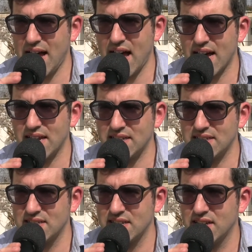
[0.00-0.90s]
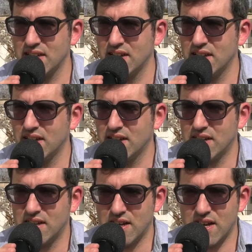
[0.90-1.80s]
And
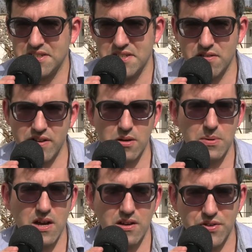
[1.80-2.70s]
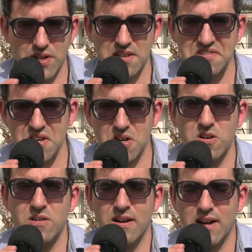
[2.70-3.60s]
I did a video blog a few days
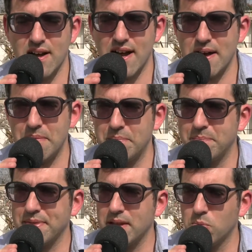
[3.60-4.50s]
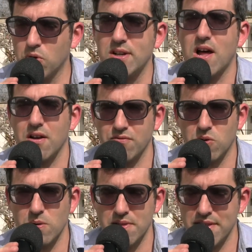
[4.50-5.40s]
ago, more long
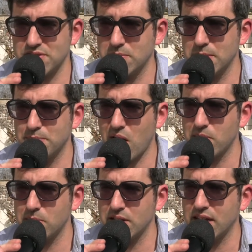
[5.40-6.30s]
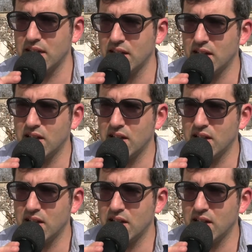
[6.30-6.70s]
form than this will be probably,